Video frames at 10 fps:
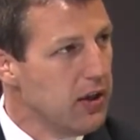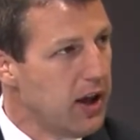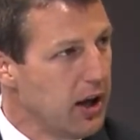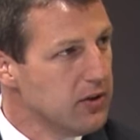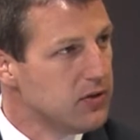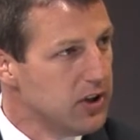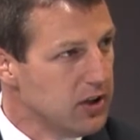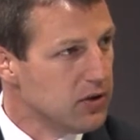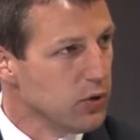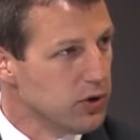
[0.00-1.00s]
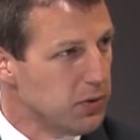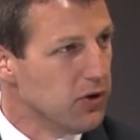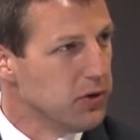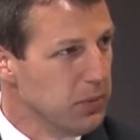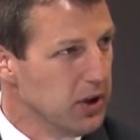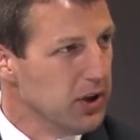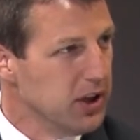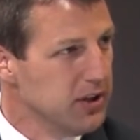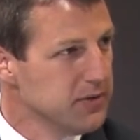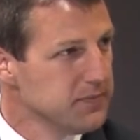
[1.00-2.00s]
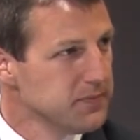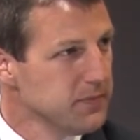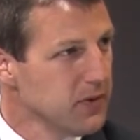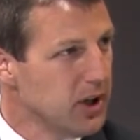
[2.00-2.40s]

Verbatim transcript: that sense of responsibility. Mm-hmm.